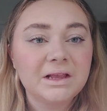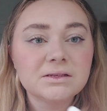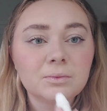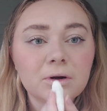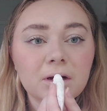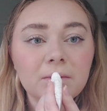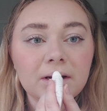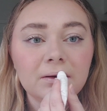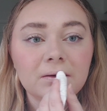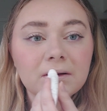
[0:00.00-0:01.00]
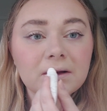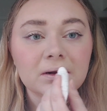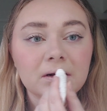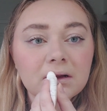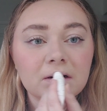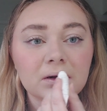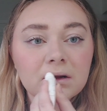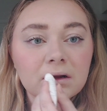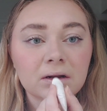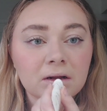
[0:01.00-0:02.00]
Is the product coming out?
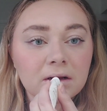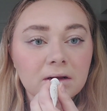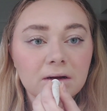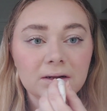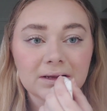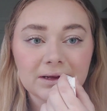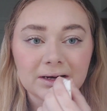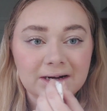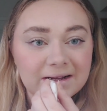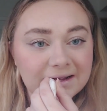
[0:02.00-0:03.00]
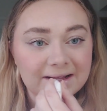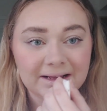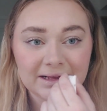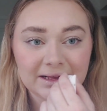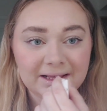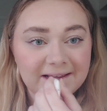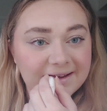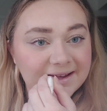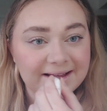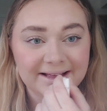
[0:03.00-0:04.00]
Can't tell.
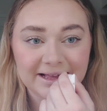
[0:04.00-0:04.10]
Yeah.